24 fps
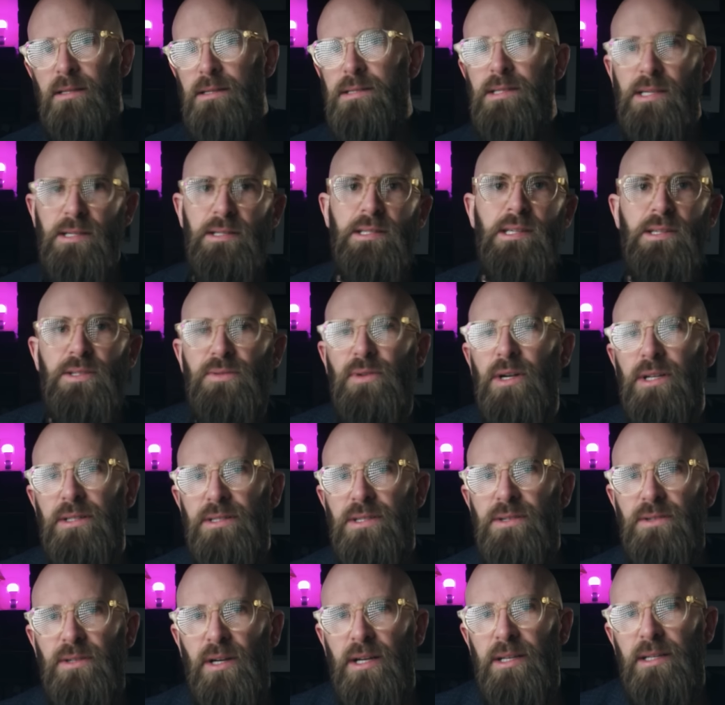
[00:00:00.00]
Since
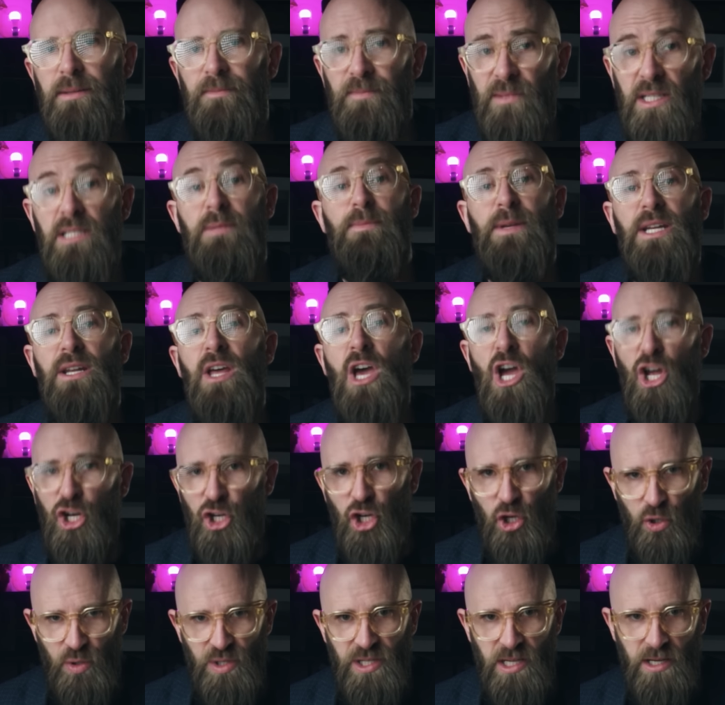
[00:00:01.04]
Israel's strike, it's been
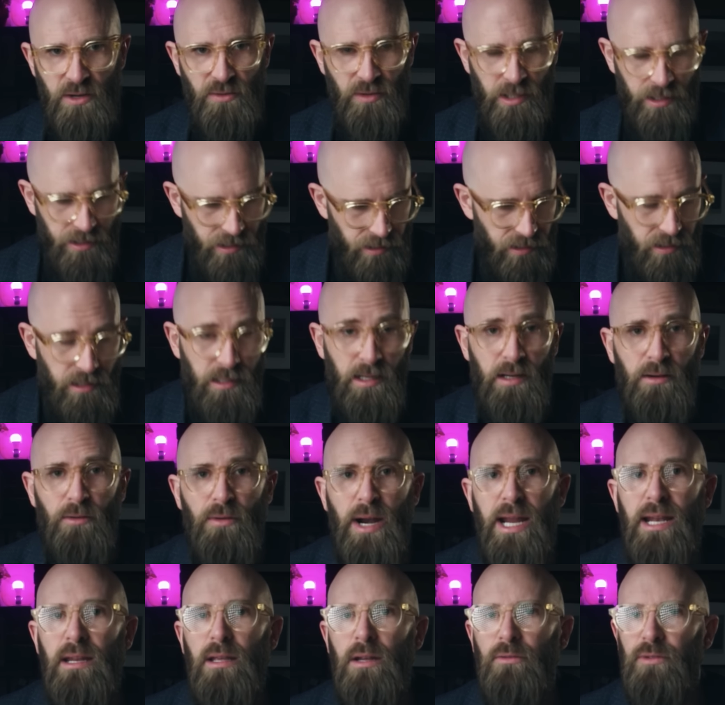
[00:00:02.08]
no secret that an
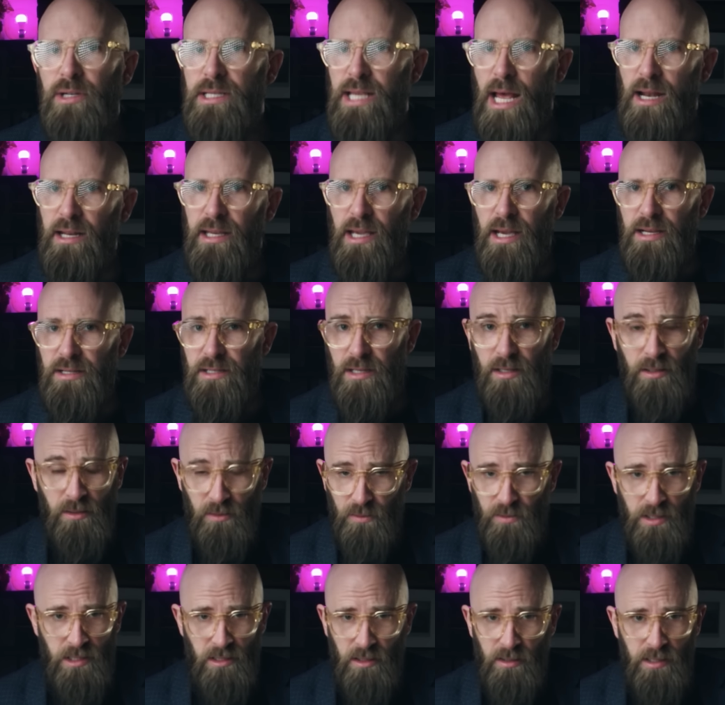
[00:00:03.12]
Iranian retaliation
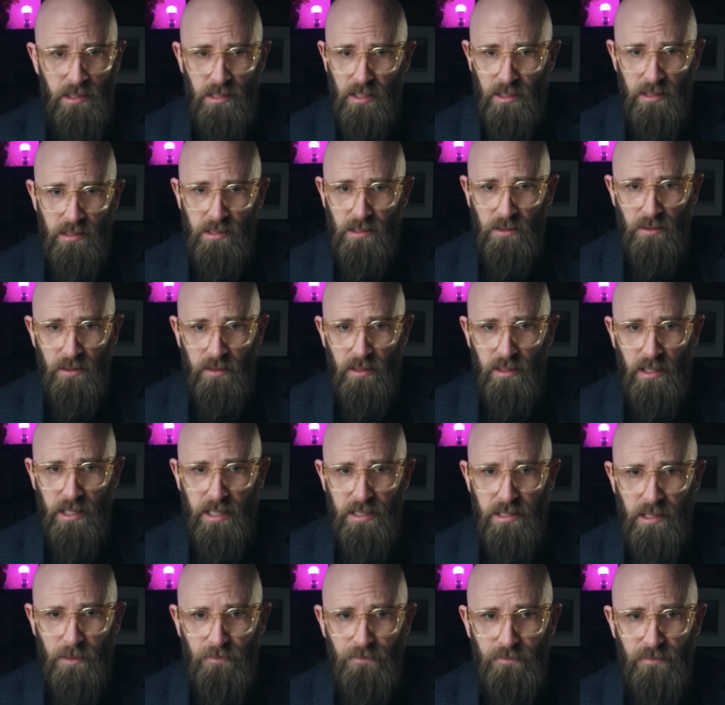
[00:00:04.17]
was going to hit sooner than
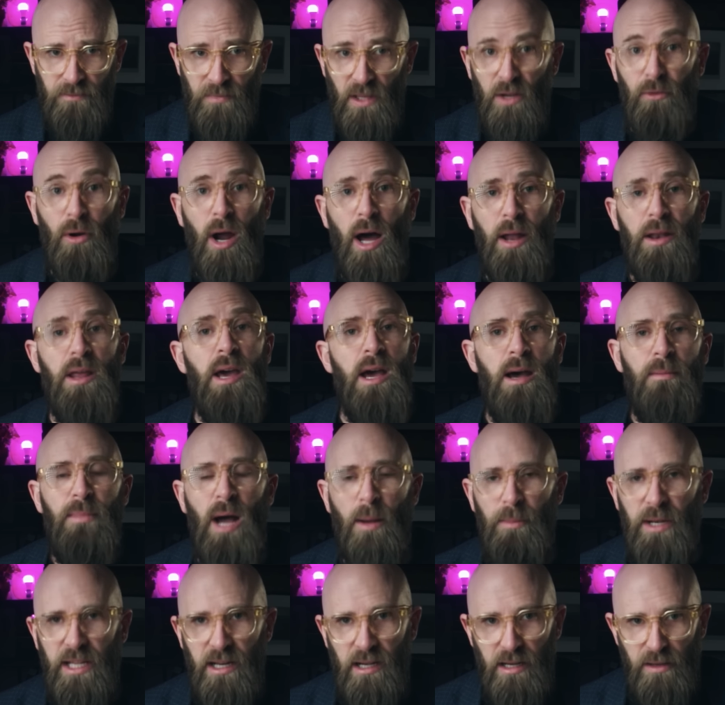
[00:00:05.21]
later. Iran
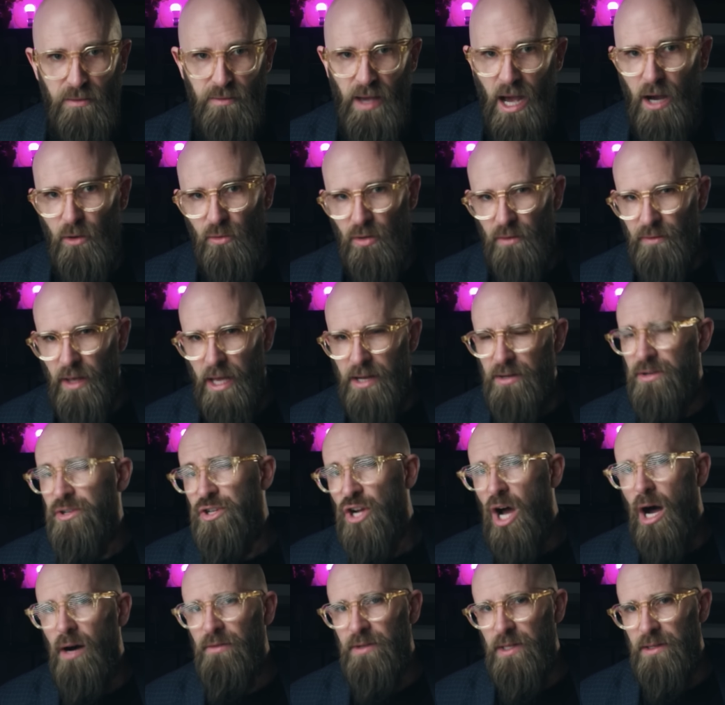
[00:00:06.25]
publicly vowed
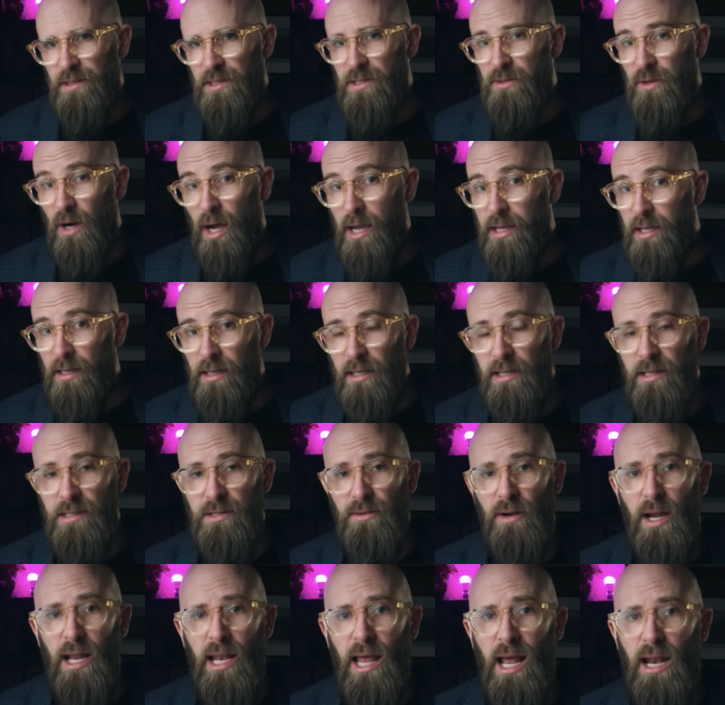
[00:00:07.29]
revenge after the strike, and
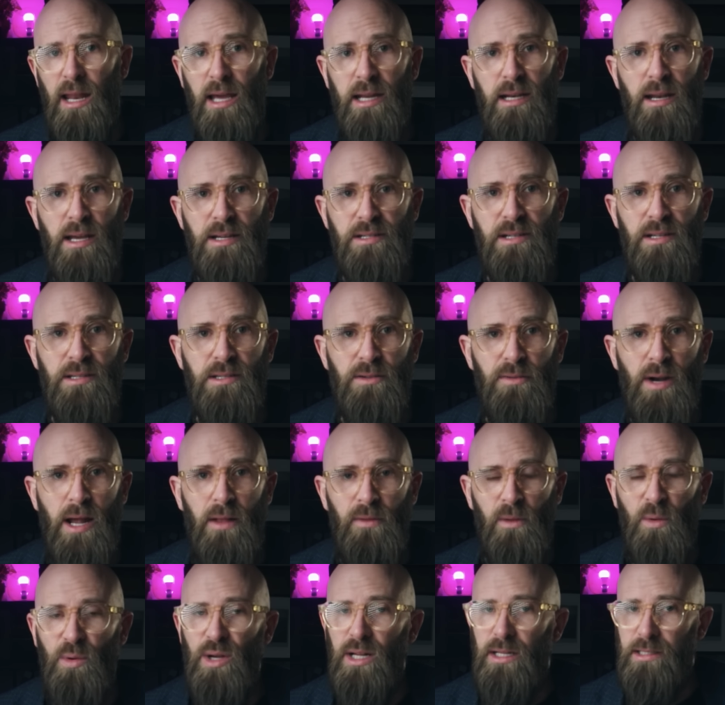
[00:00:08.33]
Israel allied nations
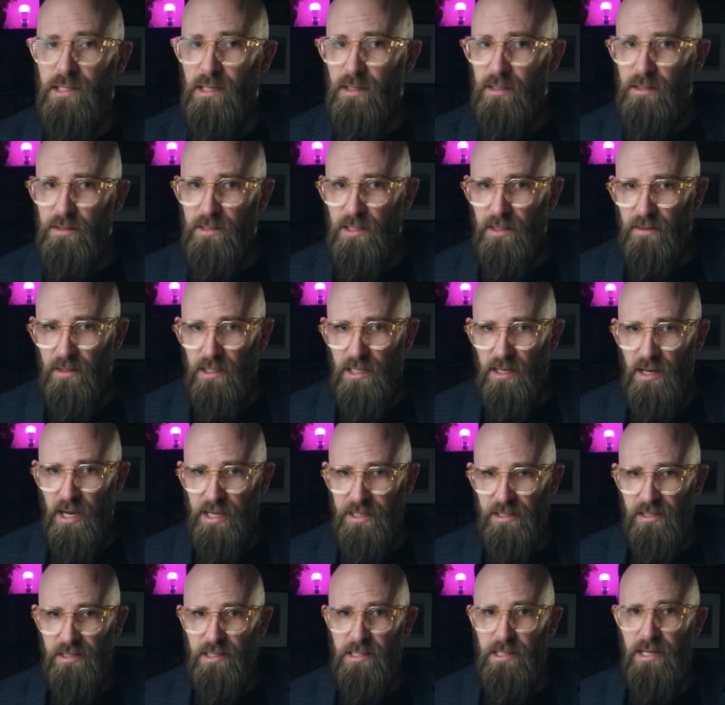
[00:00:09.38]
around the world, including the
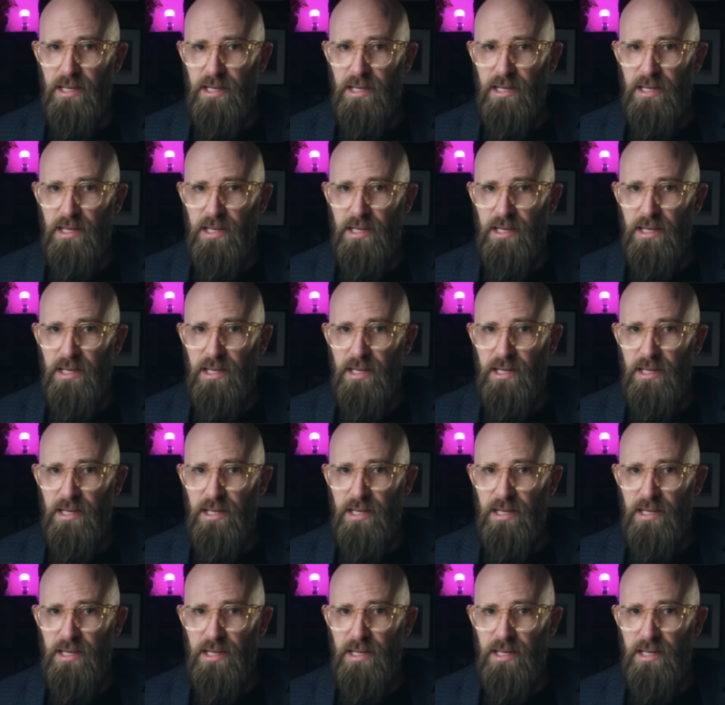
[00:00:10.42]
United